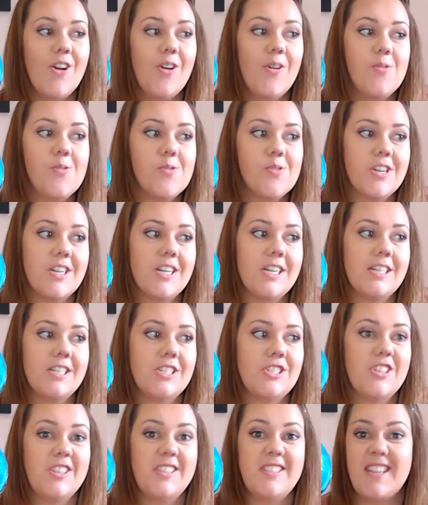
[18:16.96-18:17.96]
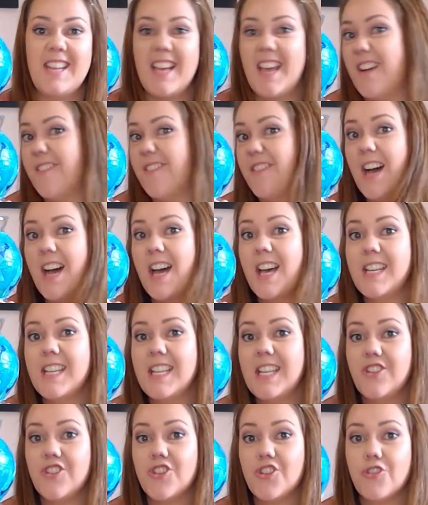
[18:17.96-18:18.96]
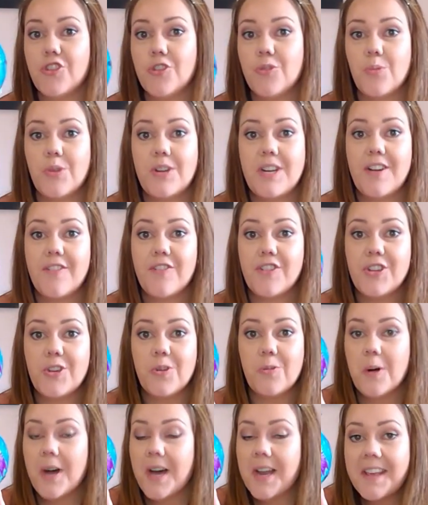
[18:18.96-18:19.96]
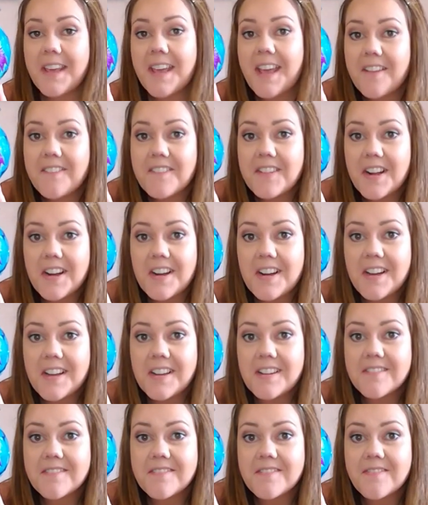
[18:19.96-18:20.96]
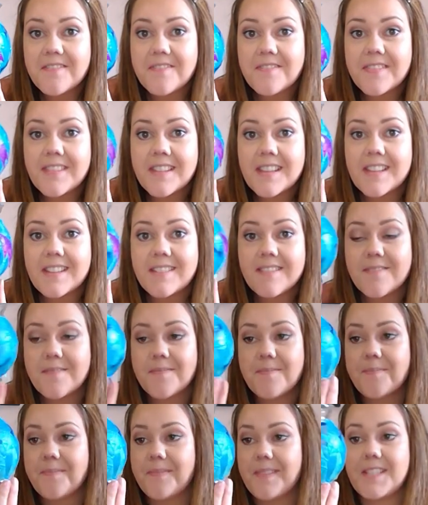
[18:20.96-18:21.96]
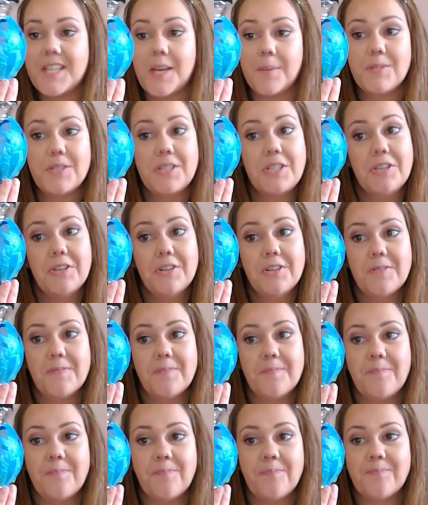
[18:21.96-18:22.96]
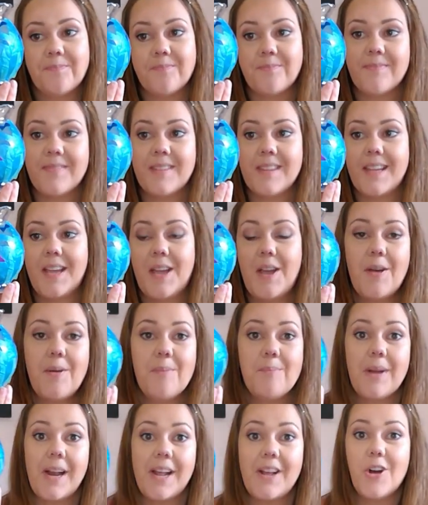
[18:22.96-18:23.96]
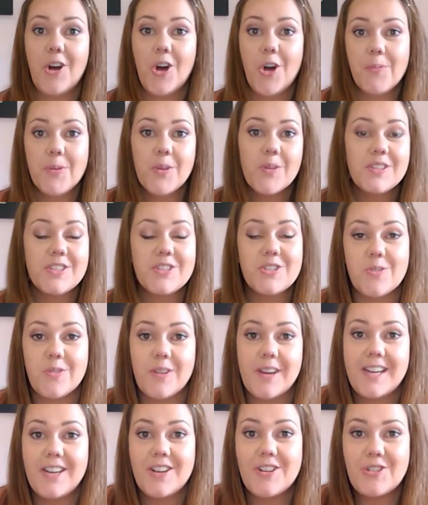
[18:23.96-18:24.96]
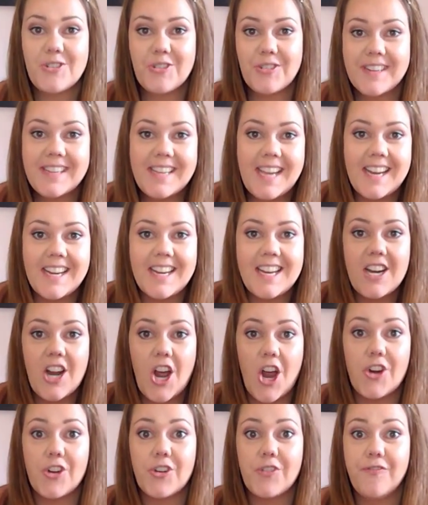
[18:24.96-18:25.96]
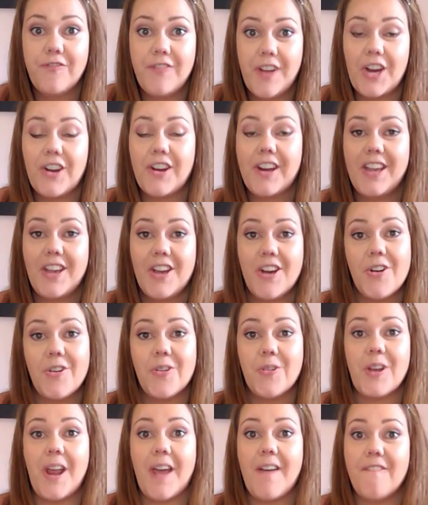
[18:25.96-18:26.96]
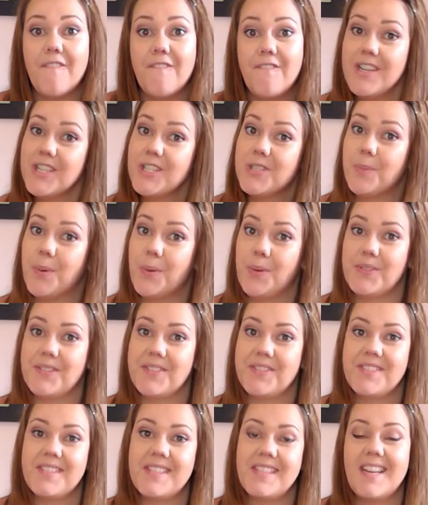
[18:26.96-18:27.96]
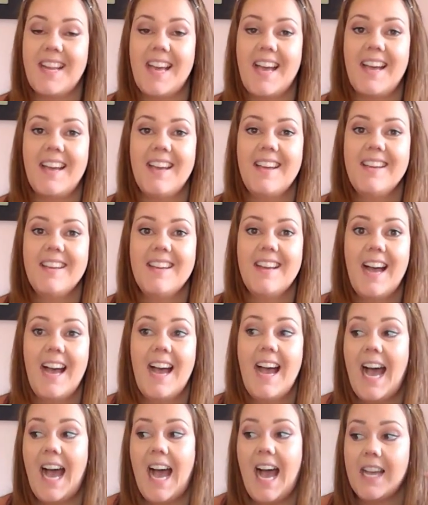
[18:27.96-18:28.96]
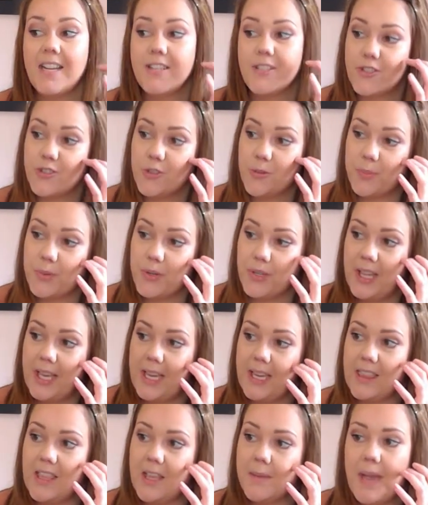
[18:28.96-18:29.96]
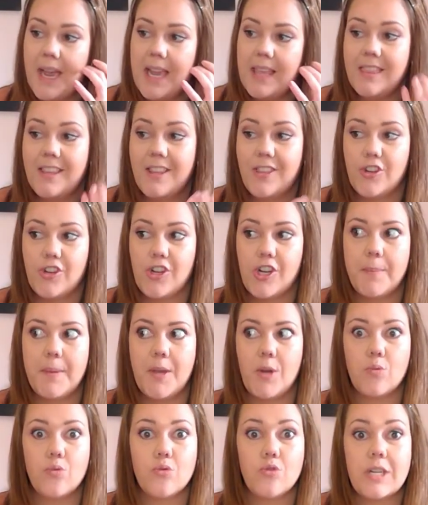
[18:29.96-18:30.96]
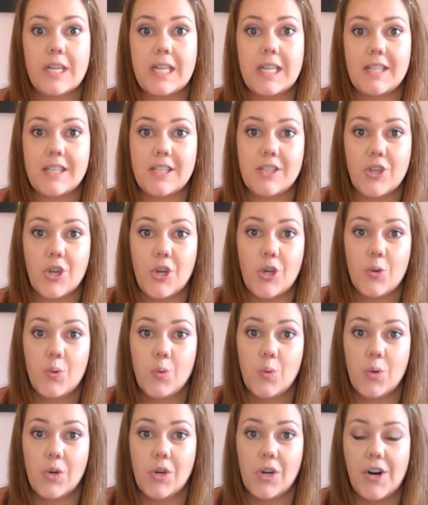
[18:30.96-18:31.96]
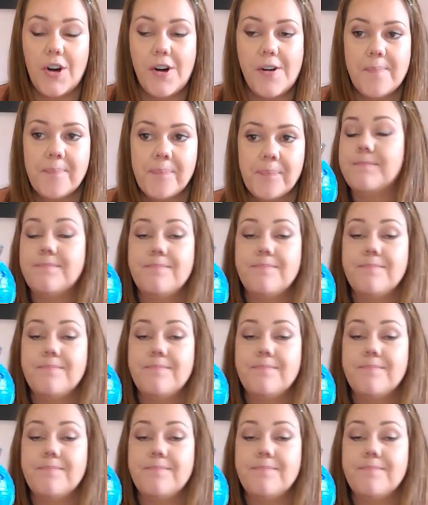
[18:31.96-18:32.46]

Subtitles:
or just to have on in your room whenever you want to have it on. It's up to you. But I hope you enjoyed creating our very own fish bowls today. I super like them. I think they're going to be really cool.